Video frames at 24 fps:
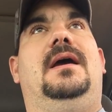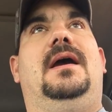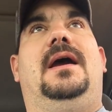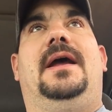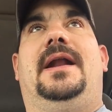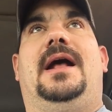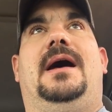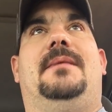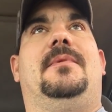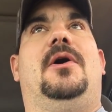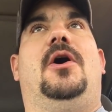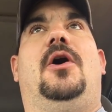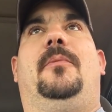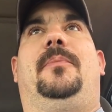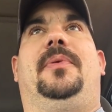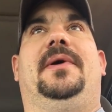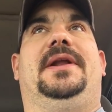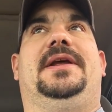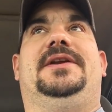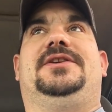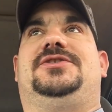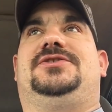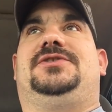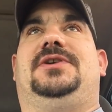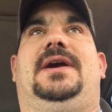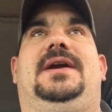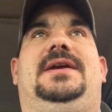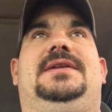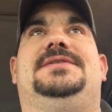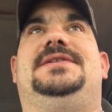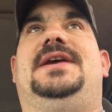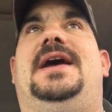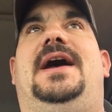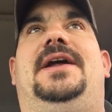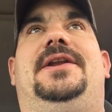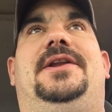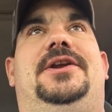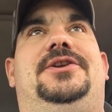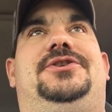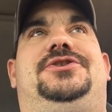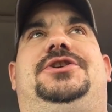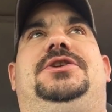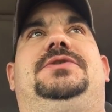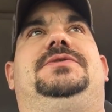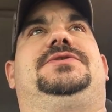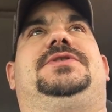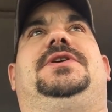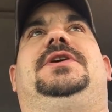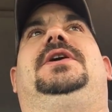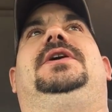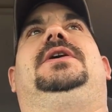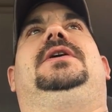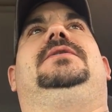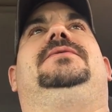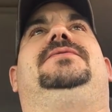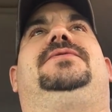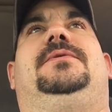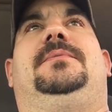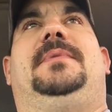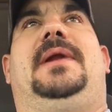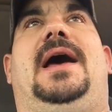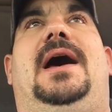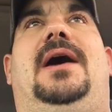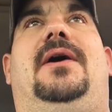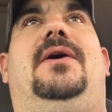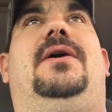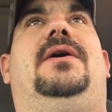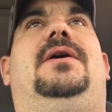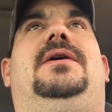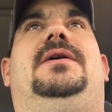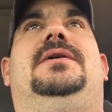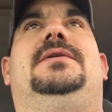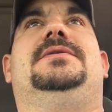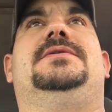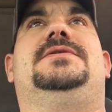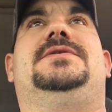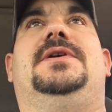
and I'm hoping it straightens out and it shoots good from now on.